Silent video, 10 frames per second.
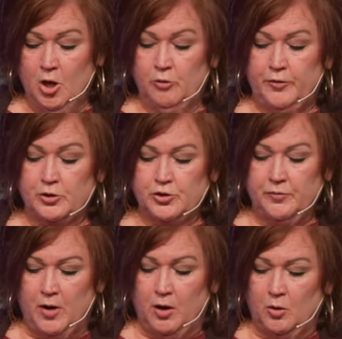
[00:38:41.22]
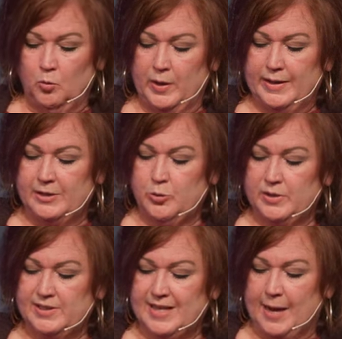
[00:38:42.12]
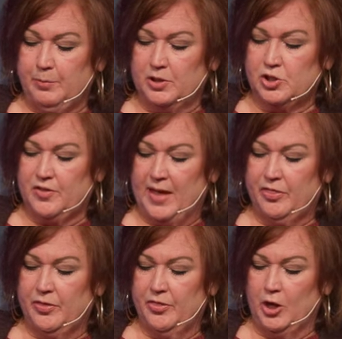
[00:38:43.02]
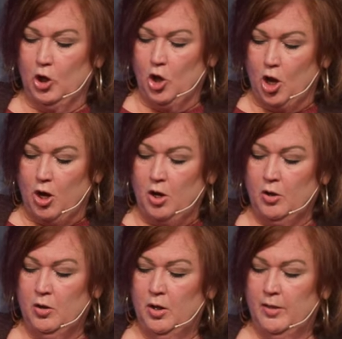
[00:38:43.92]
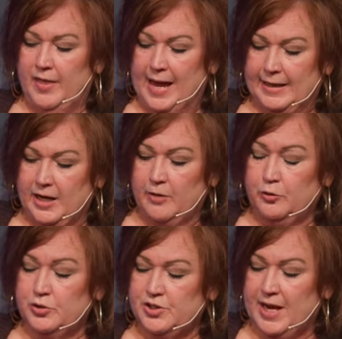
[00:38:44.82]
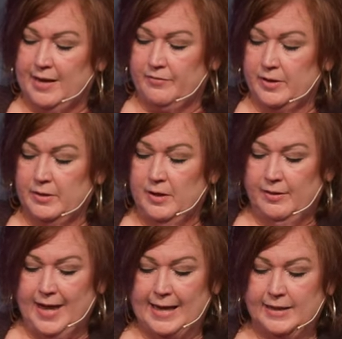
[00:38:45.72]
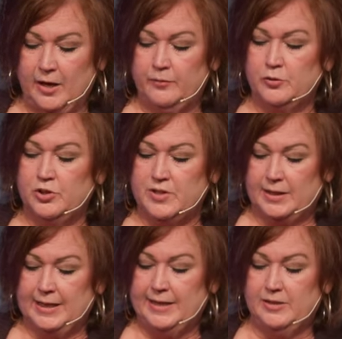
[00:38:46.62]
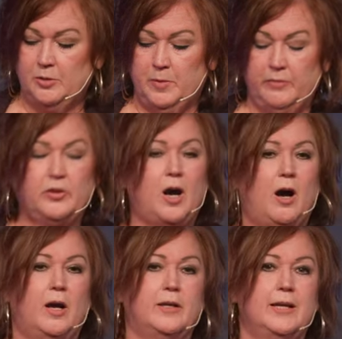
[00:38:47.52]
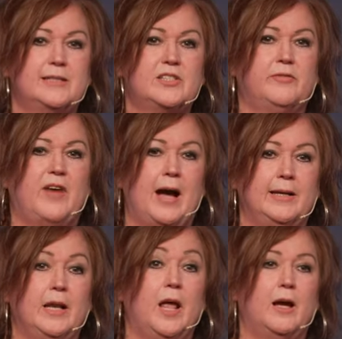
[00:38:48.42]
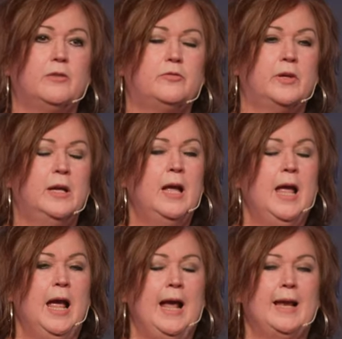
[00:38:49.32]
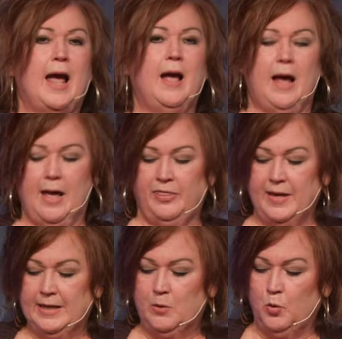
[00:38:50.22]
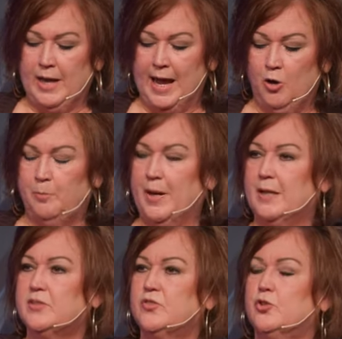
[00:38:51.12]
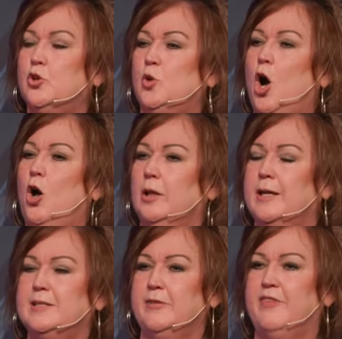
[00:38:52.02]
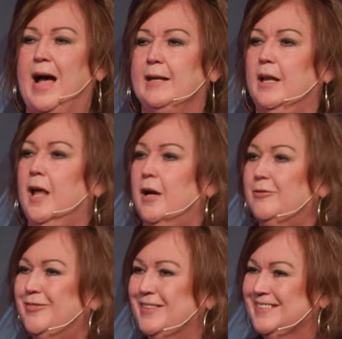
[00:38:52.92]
First of all, we need to establish that the law that governs heaven, that governs the kingdom of God, is divine love. And I, I think it would help us to call it divine love,